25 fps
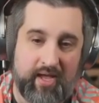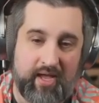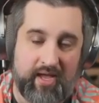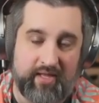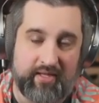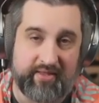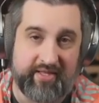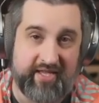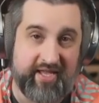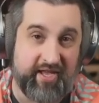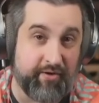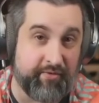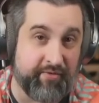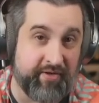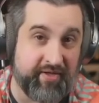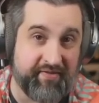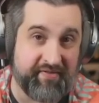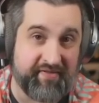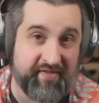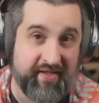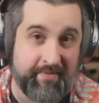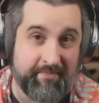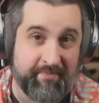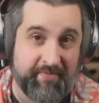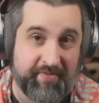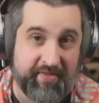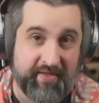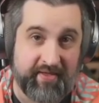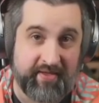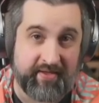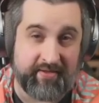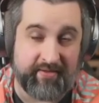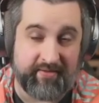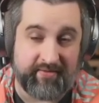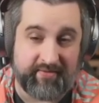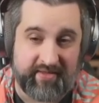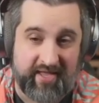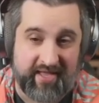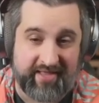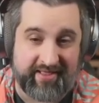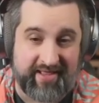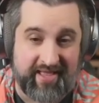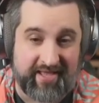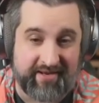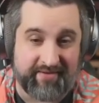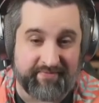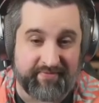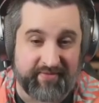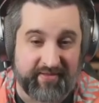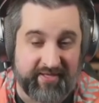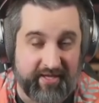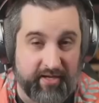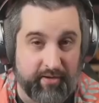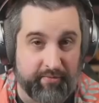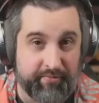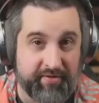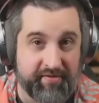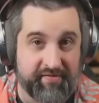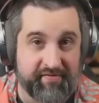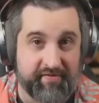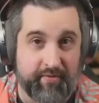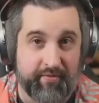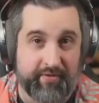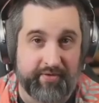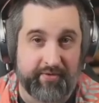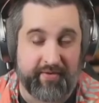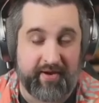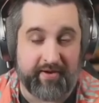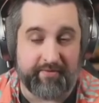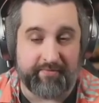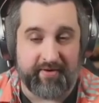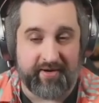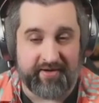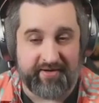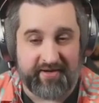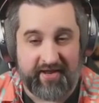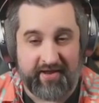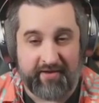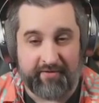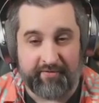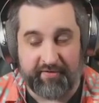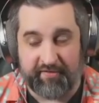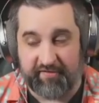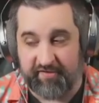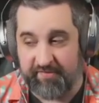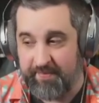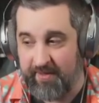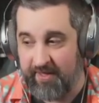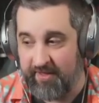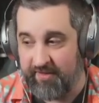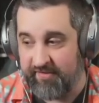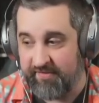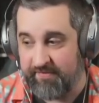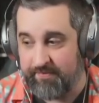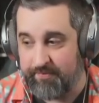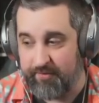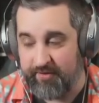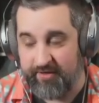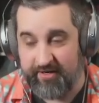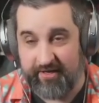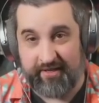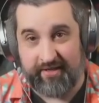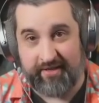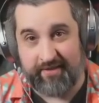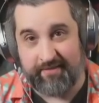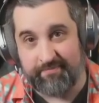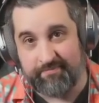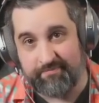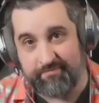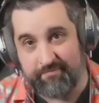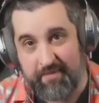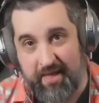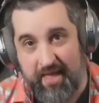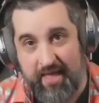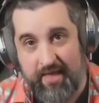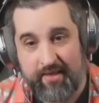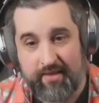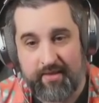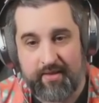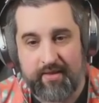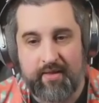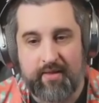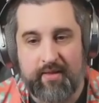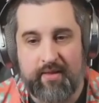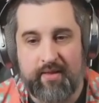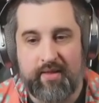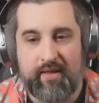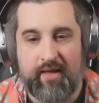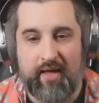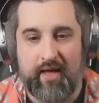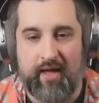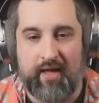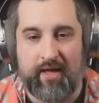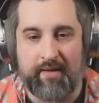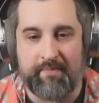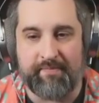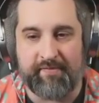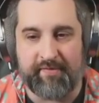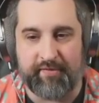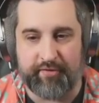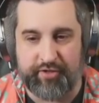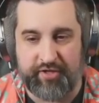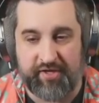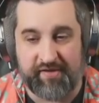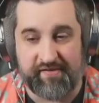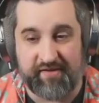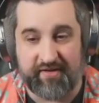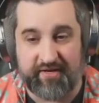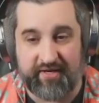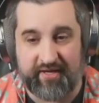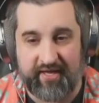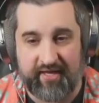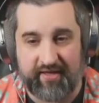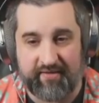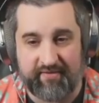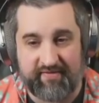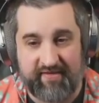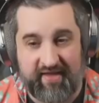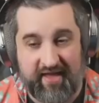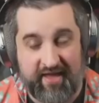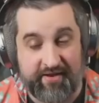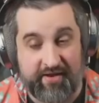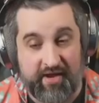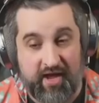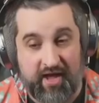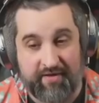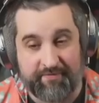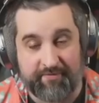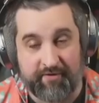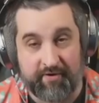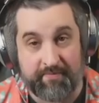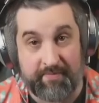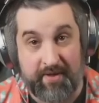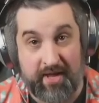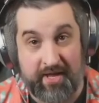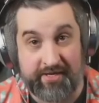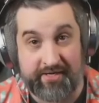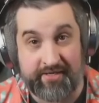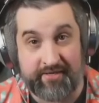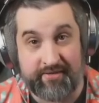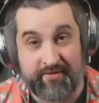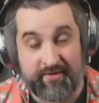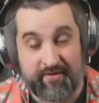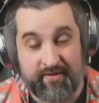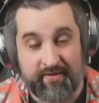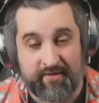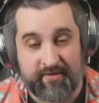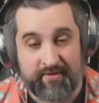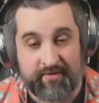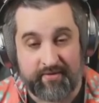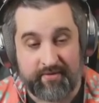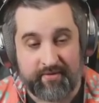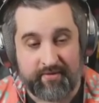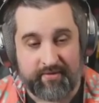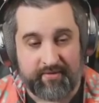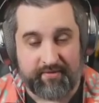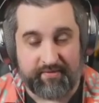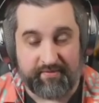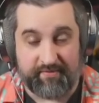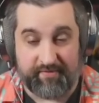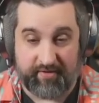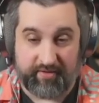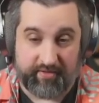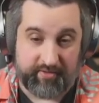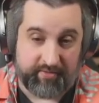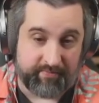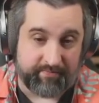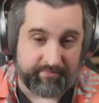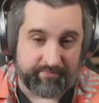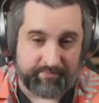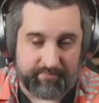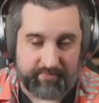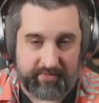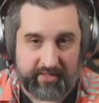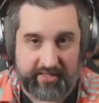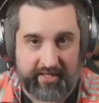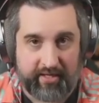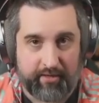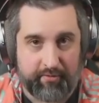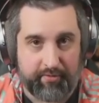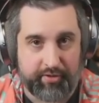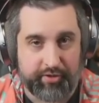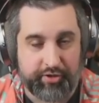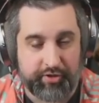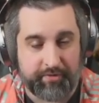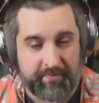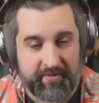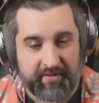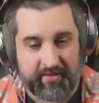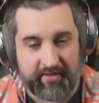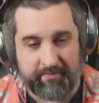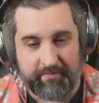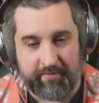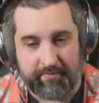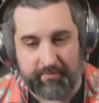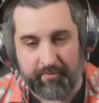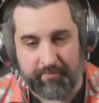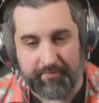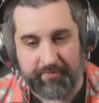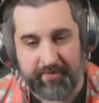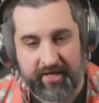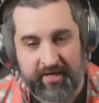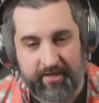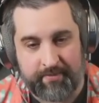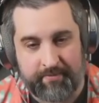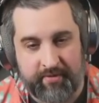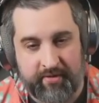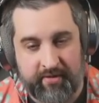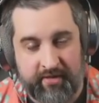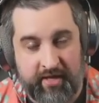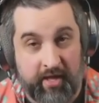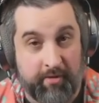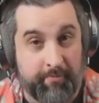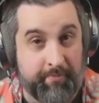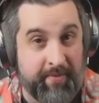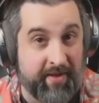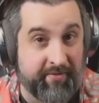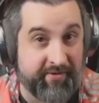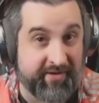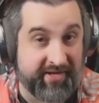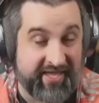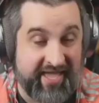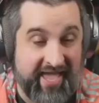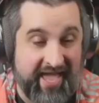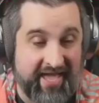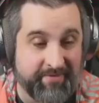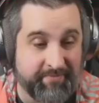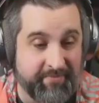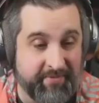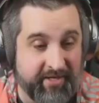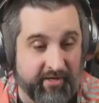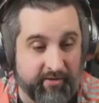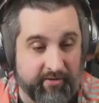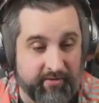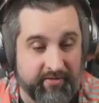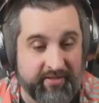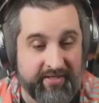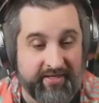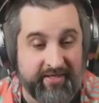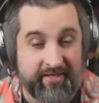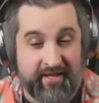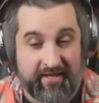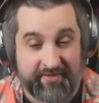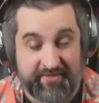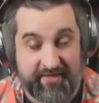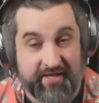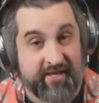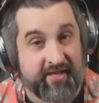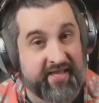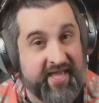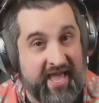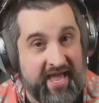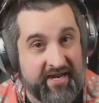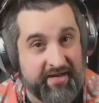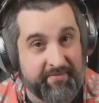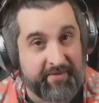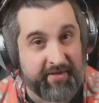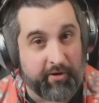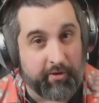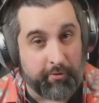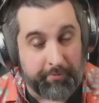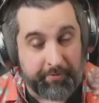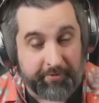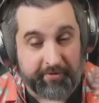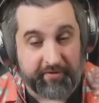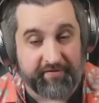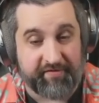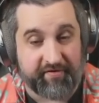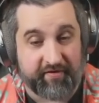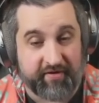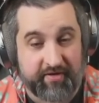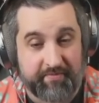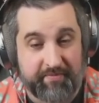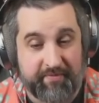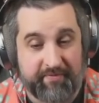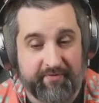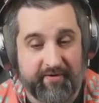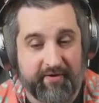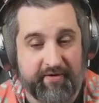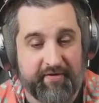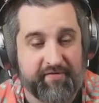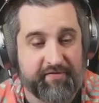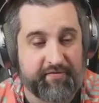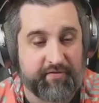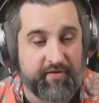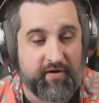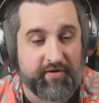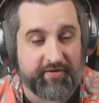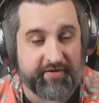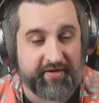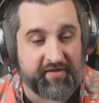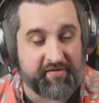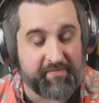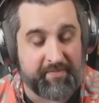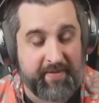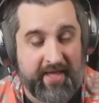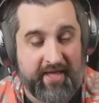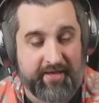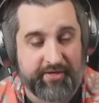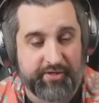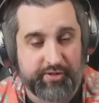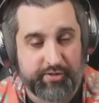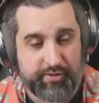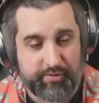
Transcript: Leona, same thing. Not a lot of Leonas going around right now. Her spell's pretty meh. So she's going to get 10 off her mana. So Leona should be a little bit more playable. Help out Academy early. I think Academy openers are going to be very strong next patch.